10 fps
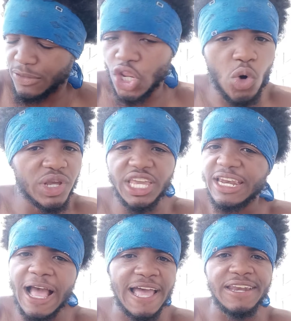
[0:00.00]
No one
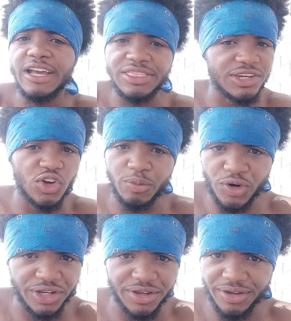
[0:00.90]
can hide nothing no
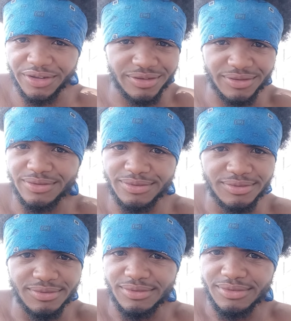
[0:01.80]
more, cub.
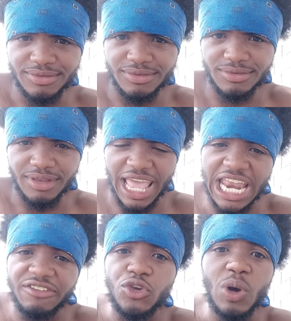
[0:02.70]

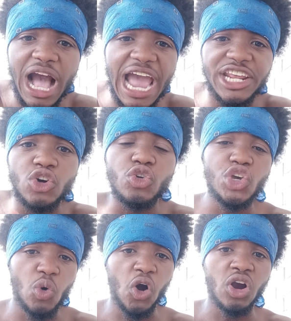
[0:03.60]
And if you hiding who
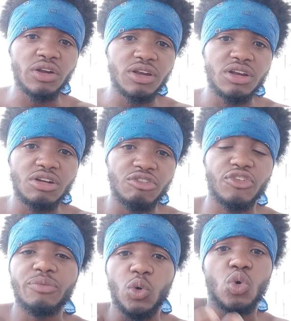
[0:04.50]
you are
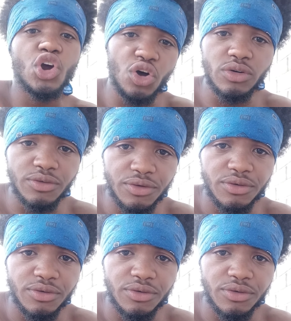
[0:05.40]
from the world,